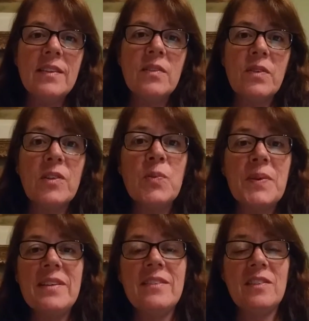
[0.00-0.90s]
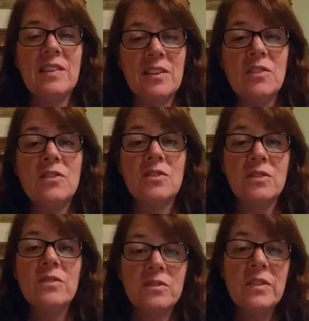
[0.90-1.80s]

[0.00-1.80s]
In the recipes, it'll